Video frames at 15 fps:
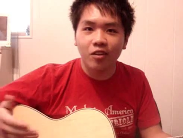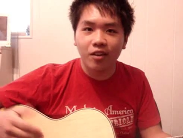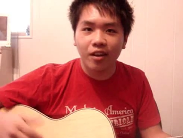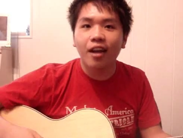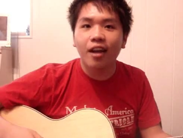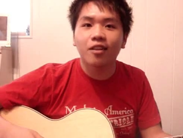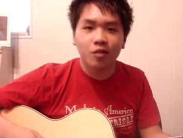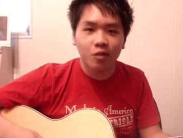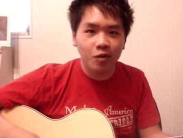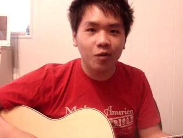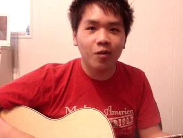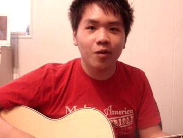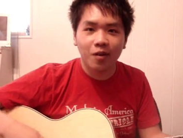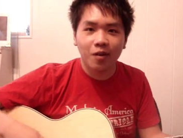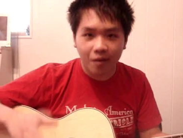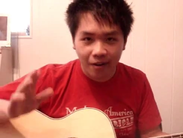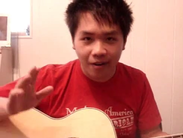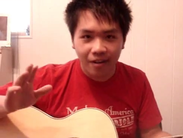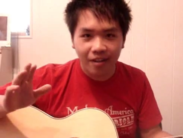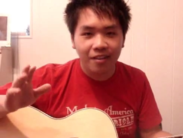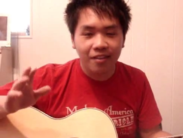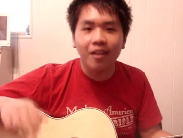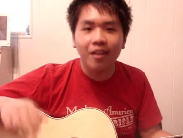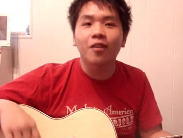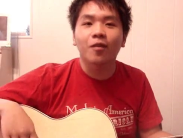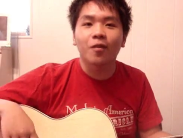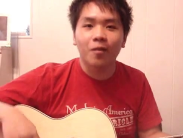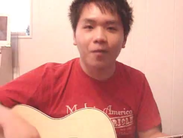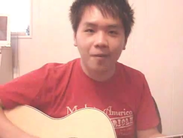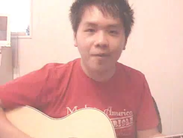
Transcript: a look at it too. Alright, thank you.